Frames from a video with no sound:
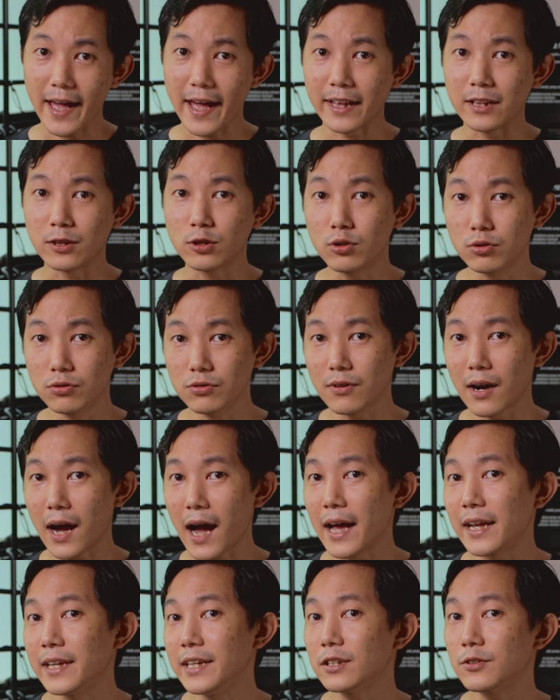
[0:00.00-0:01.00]
and two,
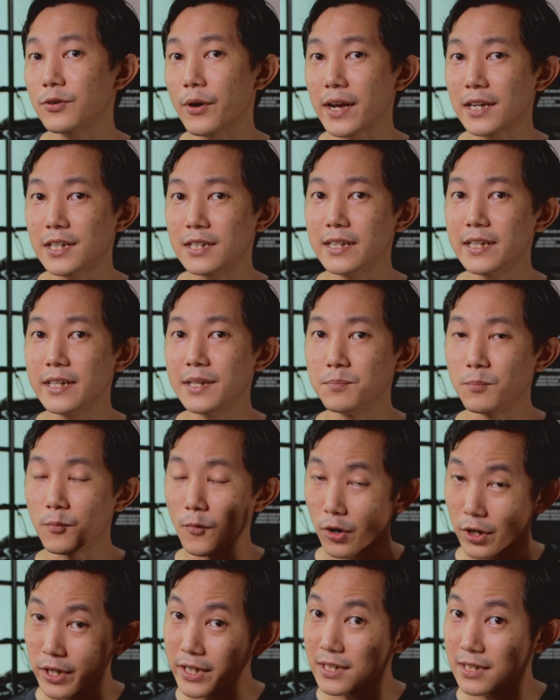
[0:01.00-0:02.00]
I need to actually
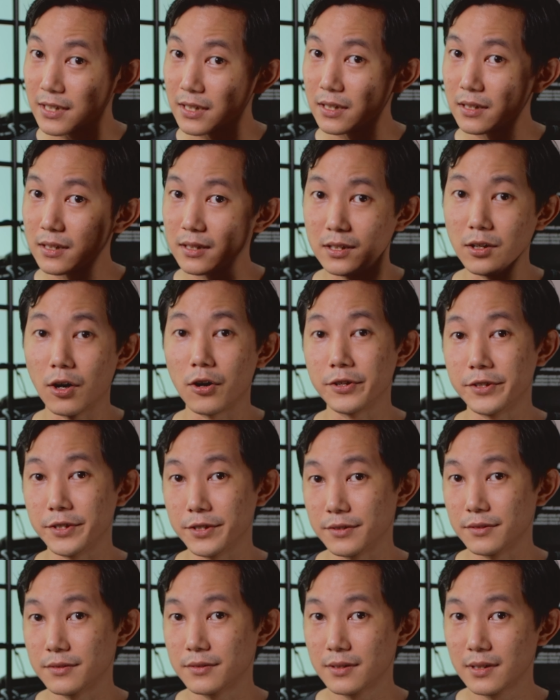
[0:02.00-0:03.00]
monitor the
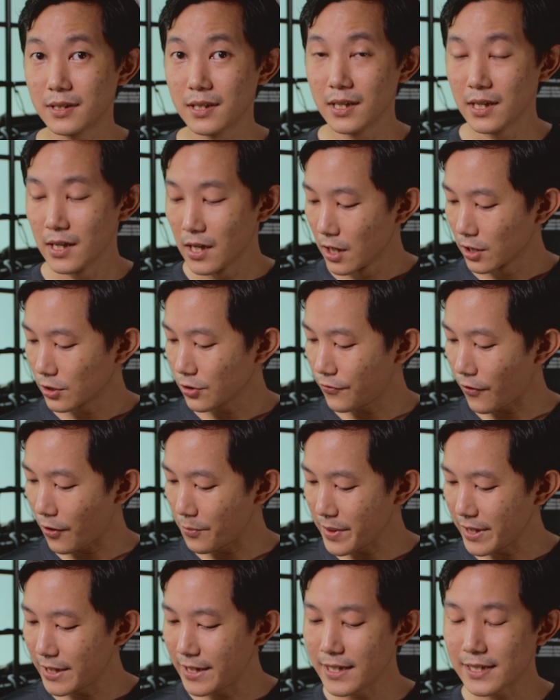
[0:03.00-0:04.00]
audio. So for
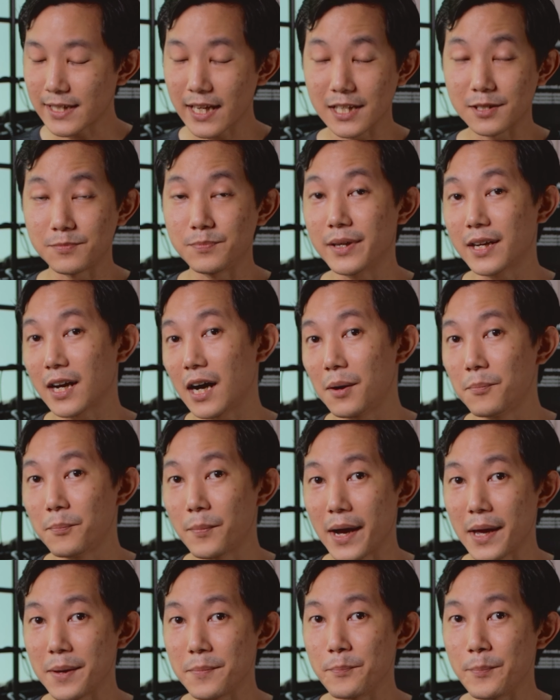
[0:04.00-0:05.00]
me, this has become
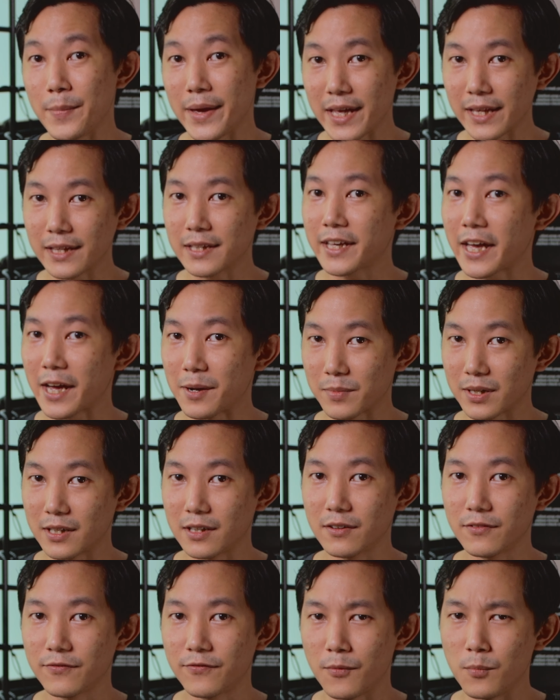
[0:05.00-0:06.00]
my main
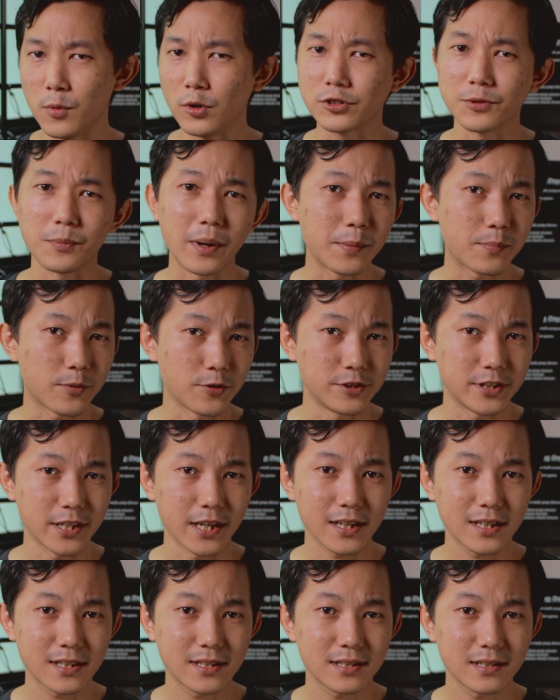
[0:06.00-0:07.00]
camera for most of my
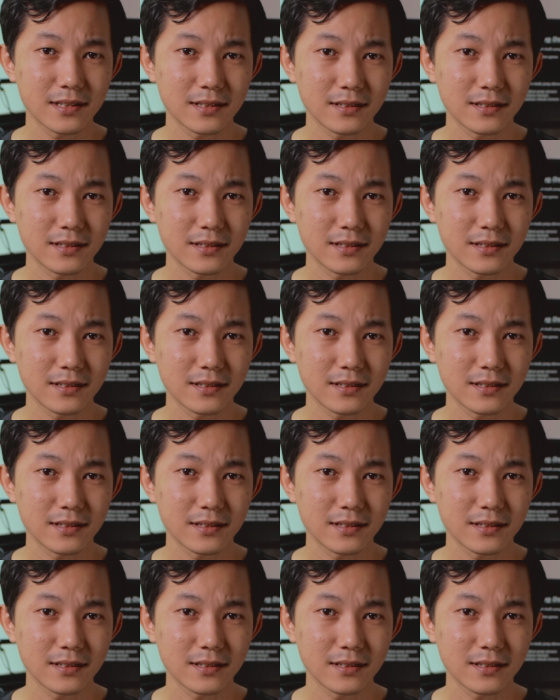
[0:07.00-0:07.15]
projects.